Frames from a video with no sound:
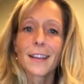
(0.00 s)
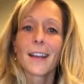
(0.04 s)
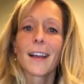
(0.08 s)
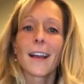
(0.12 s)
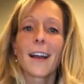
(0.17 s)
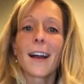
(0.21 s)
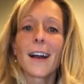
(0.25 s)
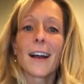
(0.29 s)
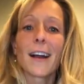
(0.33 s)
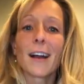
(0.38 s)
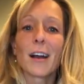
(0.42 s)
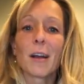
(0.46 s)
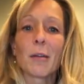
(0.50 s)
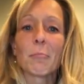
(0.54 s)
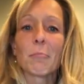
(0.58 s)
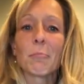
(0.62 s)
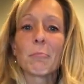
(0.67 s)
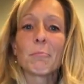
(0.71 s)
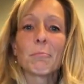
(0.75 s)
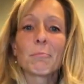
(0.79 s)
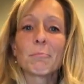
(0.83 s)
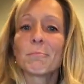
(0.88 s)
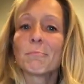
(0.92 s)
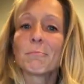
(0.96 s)

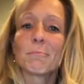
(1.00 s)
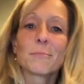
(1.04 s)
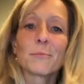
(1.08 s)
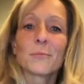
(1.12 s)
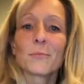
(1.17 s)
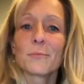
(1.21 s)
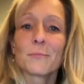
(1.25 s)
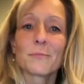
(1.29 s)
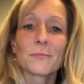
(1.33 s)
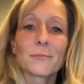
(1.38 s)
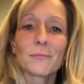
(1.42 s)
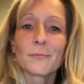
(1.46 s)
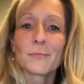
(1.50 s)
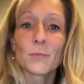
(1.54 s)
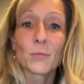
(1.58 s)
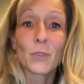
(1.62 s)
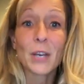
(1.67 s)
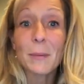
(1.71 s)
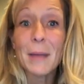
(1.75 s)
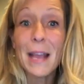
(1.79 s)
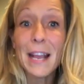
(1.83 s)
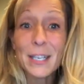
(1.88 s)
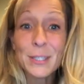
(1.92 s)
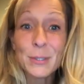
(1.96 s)

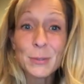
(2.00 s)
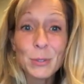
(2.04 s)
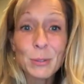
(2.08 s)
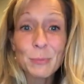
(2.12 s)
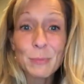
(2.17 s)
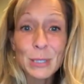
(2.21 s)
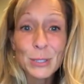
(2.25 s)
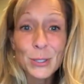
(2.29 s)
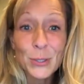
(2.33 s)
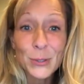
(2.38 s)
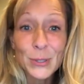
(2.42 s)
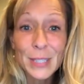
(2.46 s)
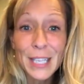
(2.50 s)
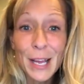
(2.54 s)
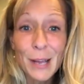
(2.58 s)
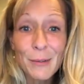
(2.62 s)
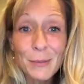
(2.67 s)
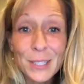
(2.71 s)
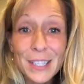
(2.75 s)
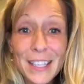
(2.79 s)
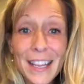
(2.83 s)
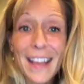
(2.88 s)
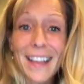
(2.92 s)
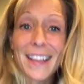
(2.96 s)
Remax wouldn't be doing that,
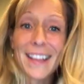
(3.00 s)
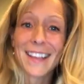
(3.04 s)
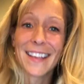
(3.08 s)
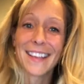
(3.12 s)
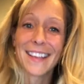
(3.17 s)
would they?